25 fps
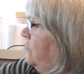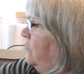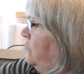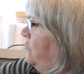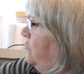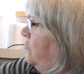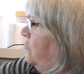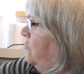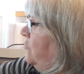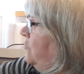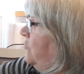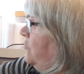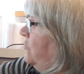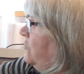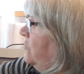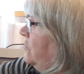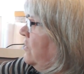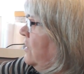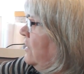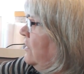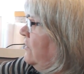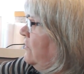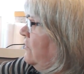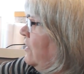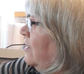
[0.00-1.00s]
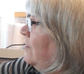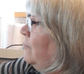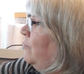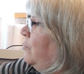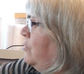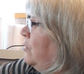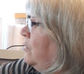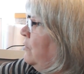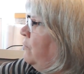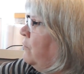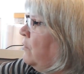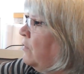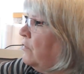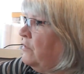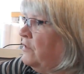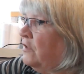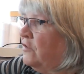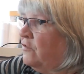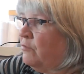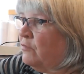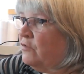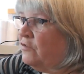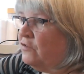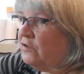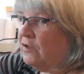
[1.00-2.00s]
Just as an example of what
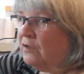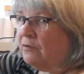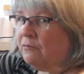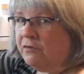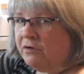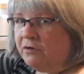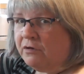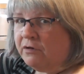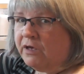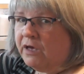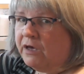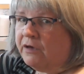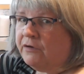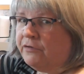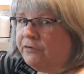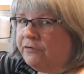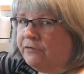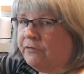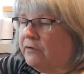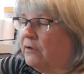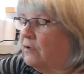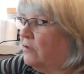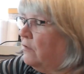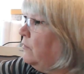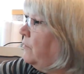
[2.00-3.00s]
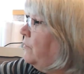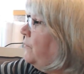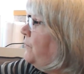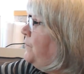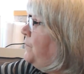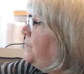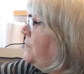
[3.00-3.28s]
this machine will go through,